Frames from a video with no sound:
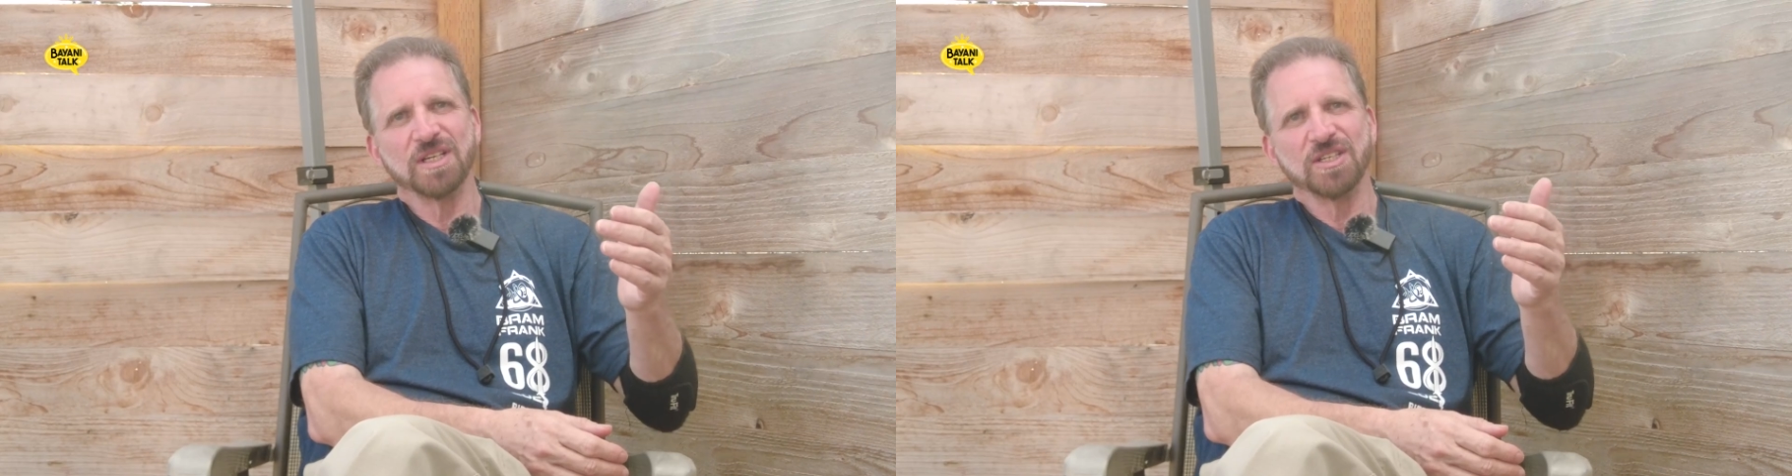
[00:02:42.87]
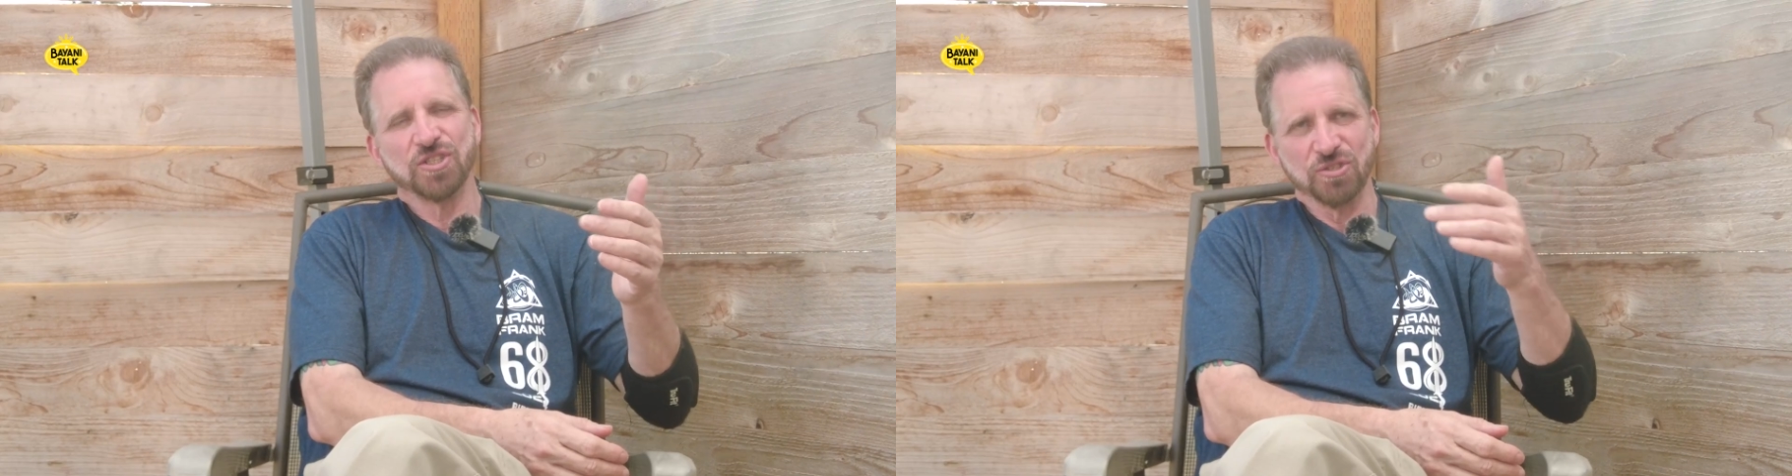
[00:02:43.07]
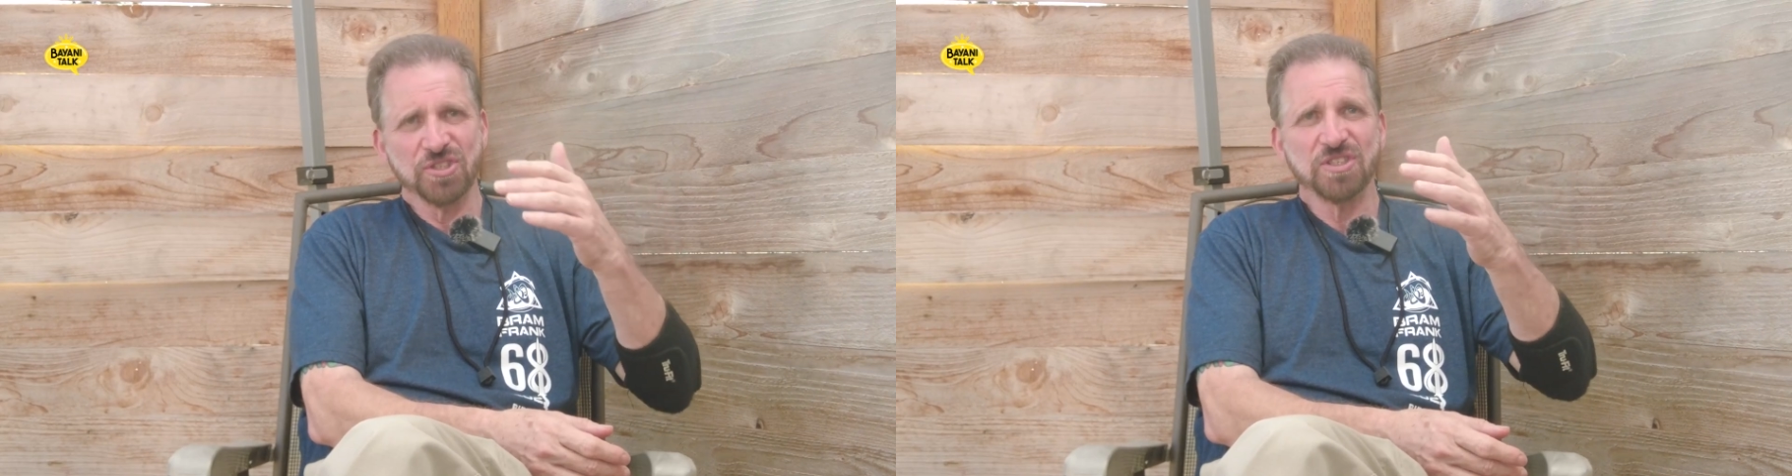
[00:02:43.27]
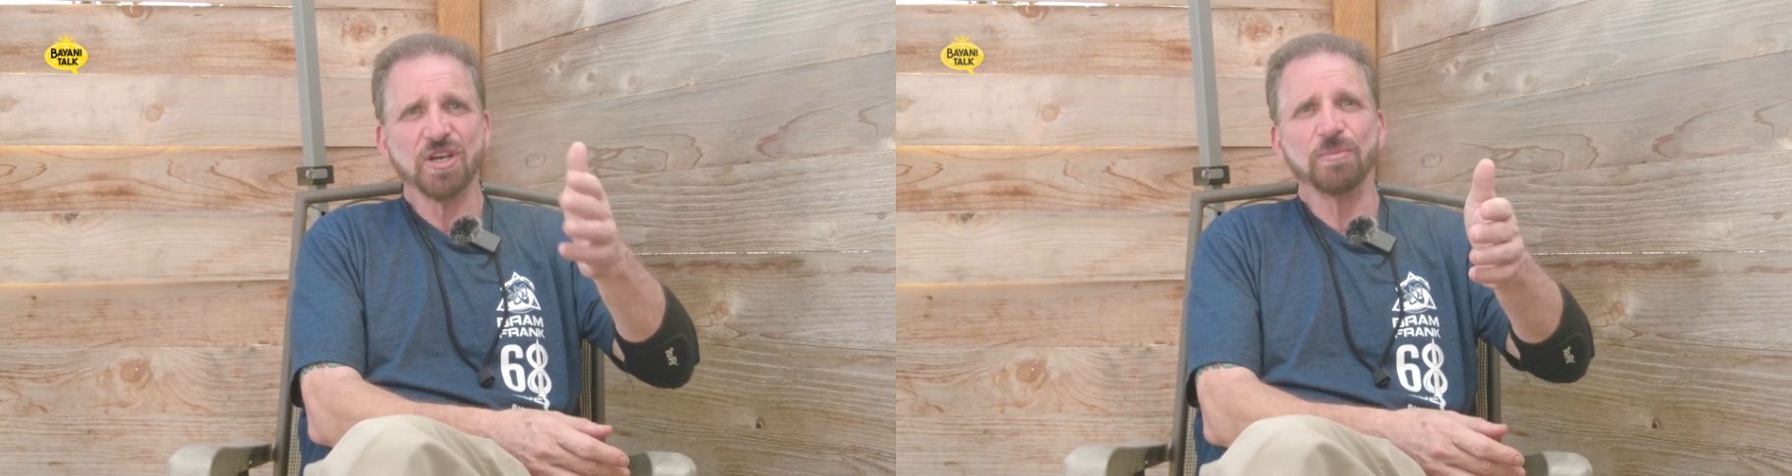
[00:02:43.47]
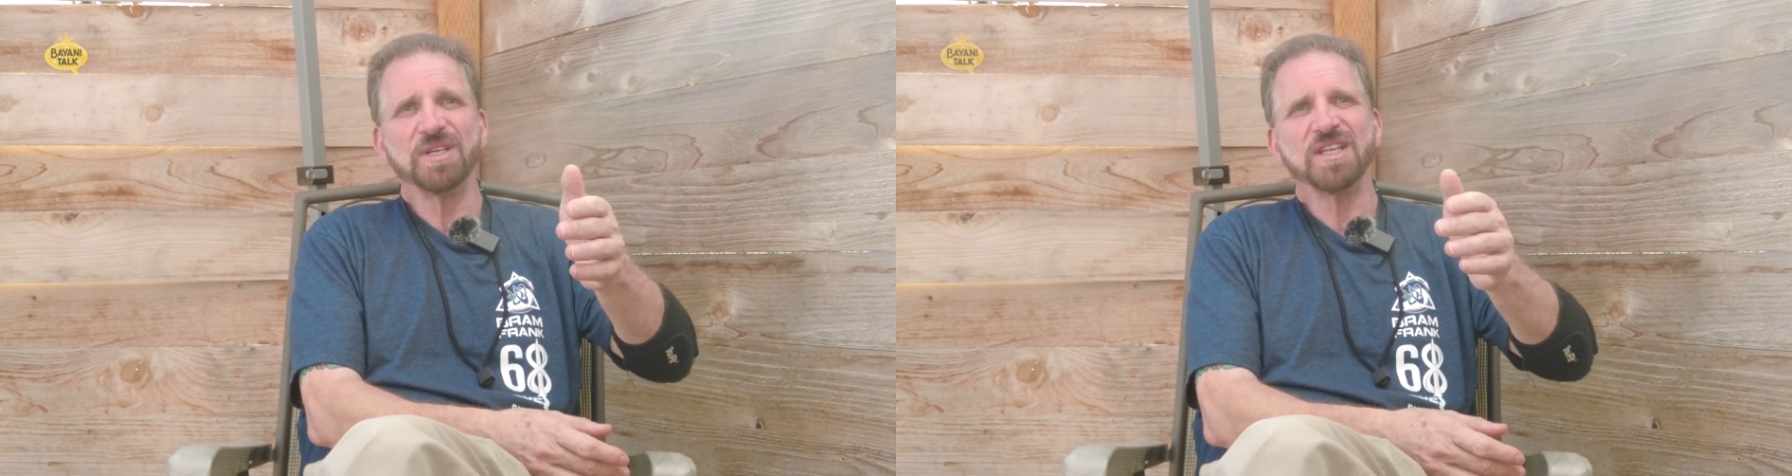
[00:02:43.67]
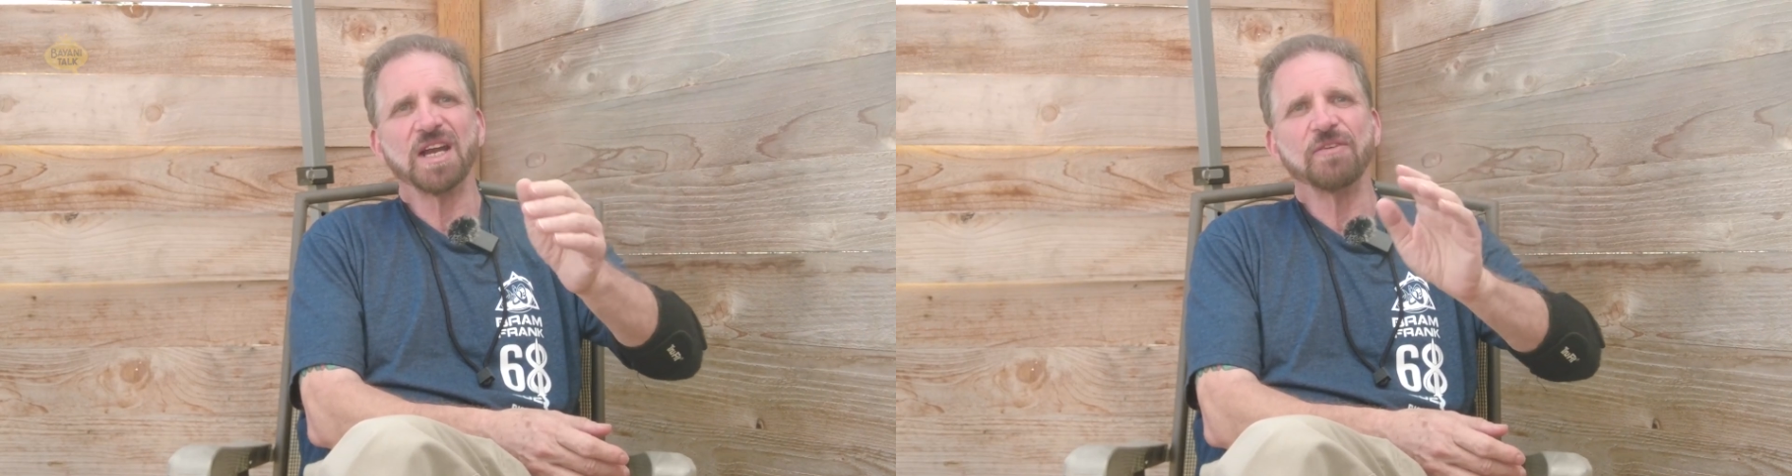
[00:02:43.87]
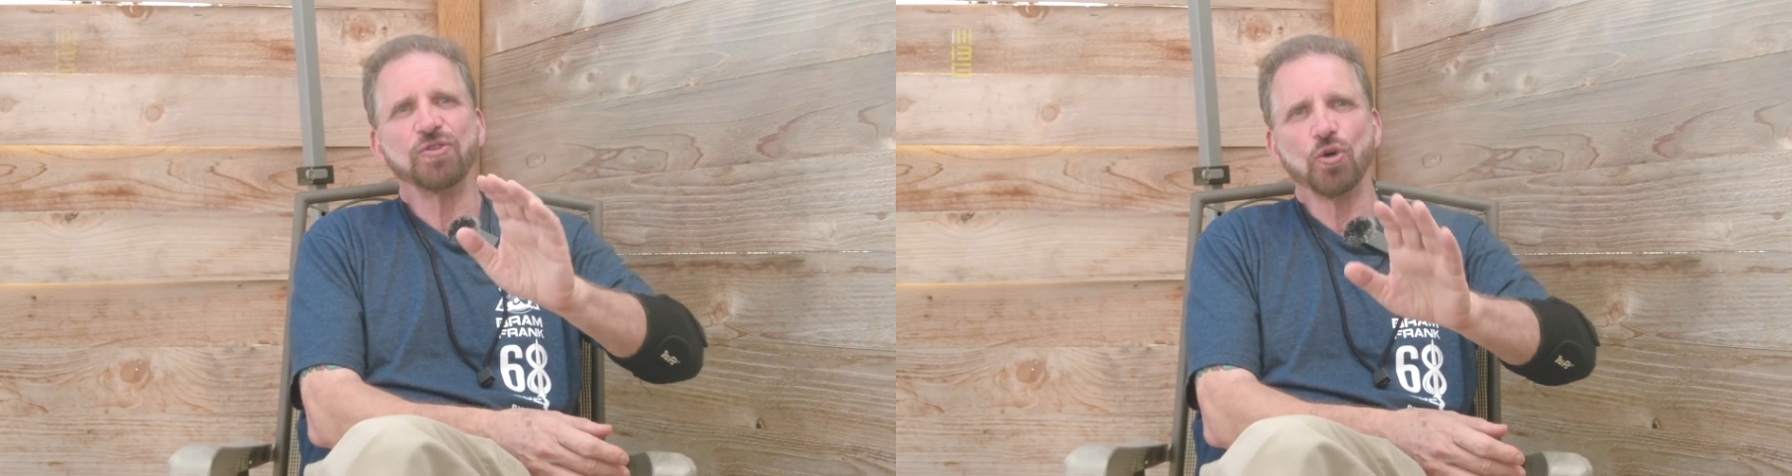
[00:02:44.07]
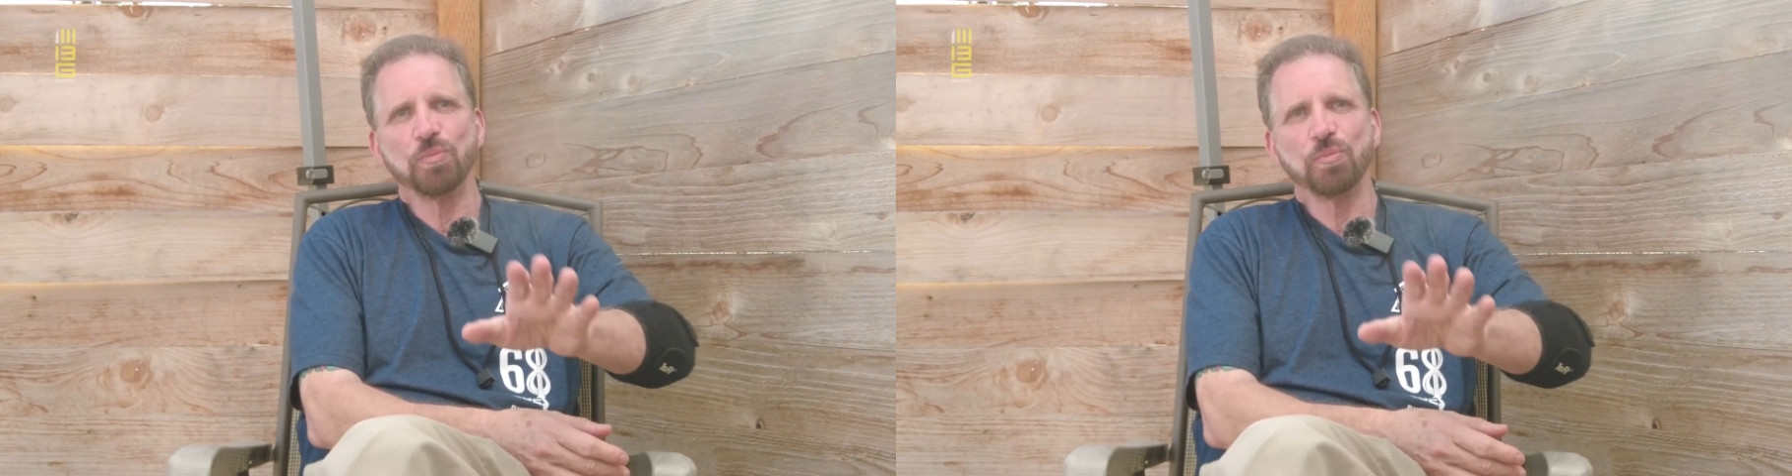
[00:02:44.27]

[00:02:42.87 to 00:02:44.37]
she used to tell me that I have no